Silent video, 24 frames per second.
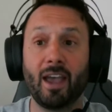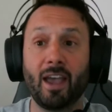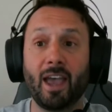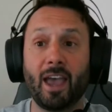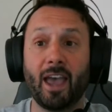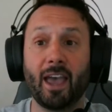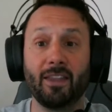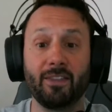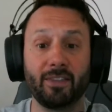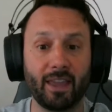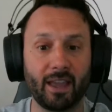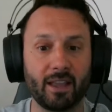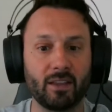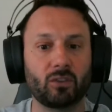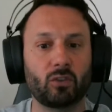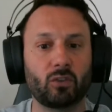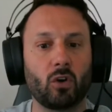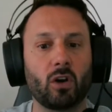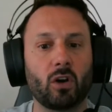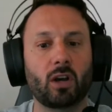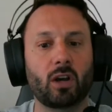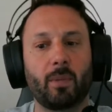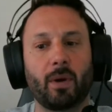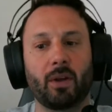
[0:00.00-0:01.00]
and then
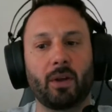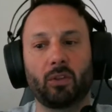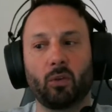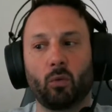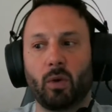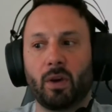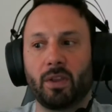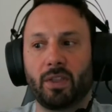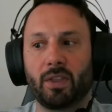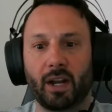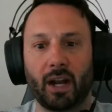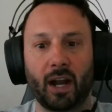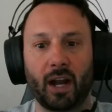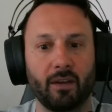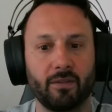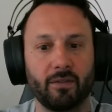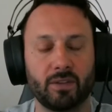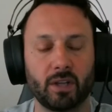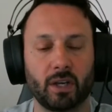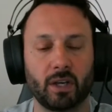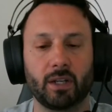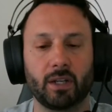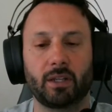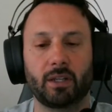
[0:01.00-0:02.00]
talk about the way that I've done it